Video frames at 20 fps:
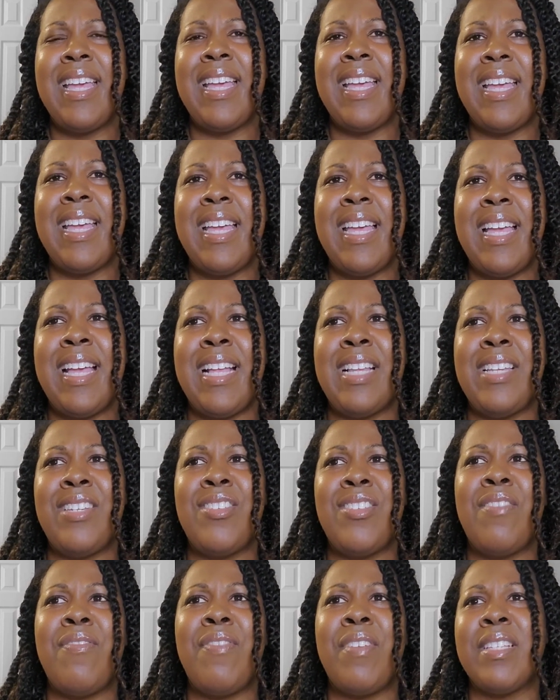And
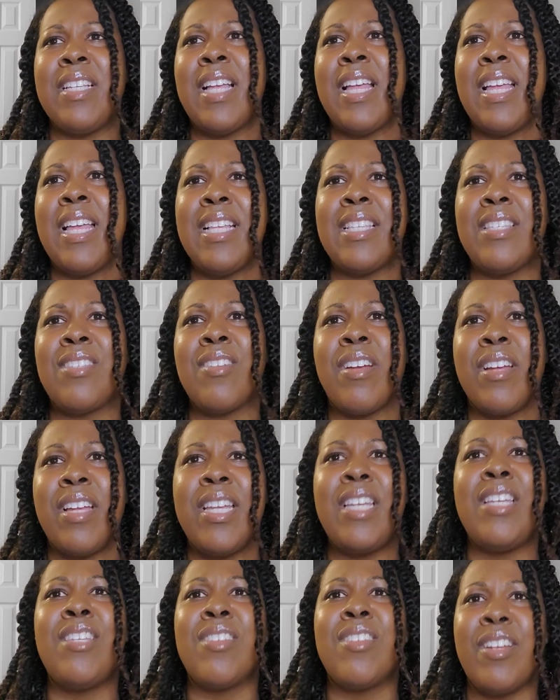she feels that
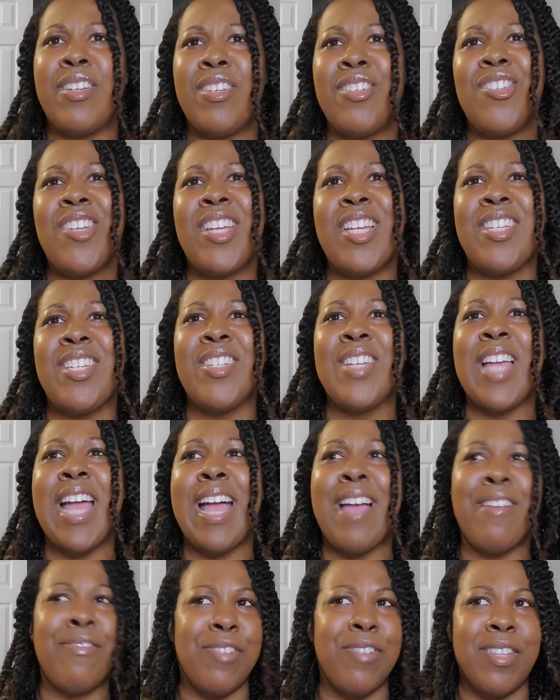he started to change
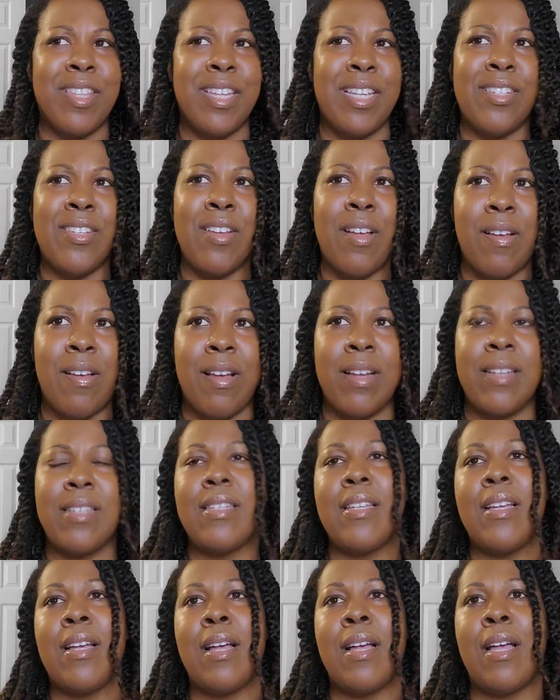after they talked.
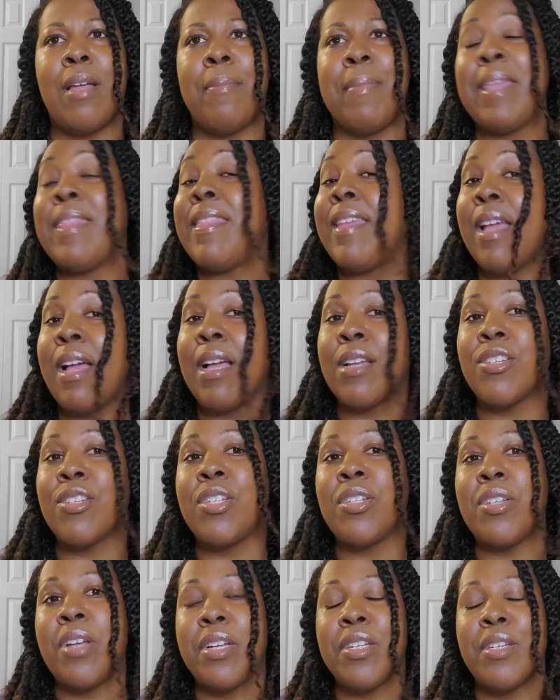And they actually
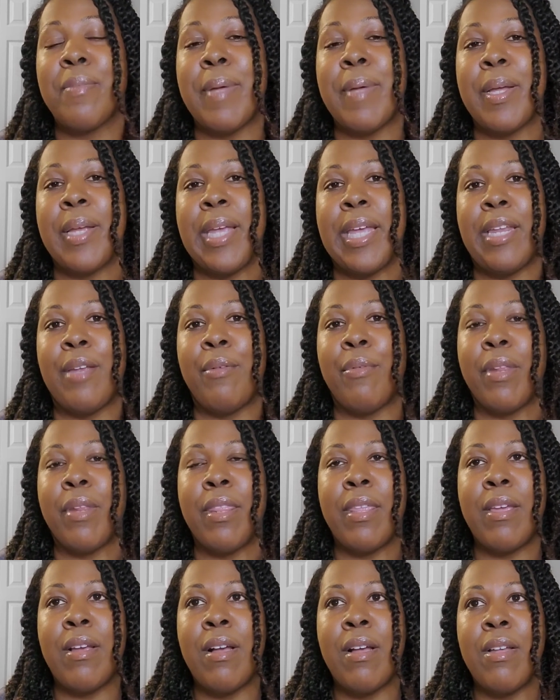talked about getting rid of
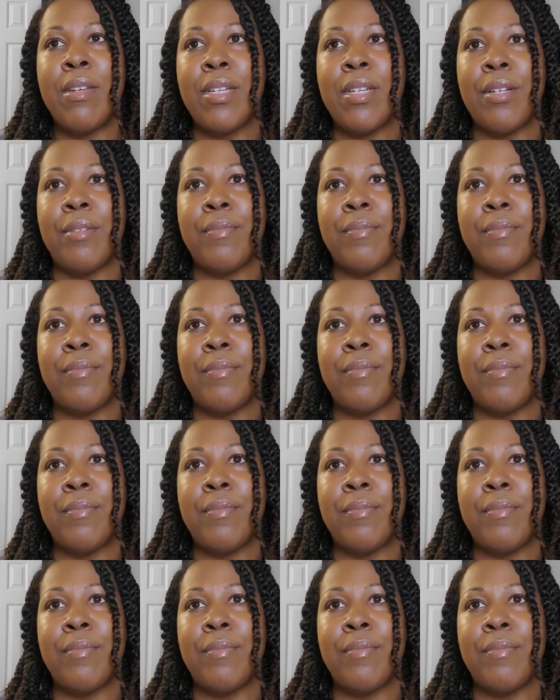the condo.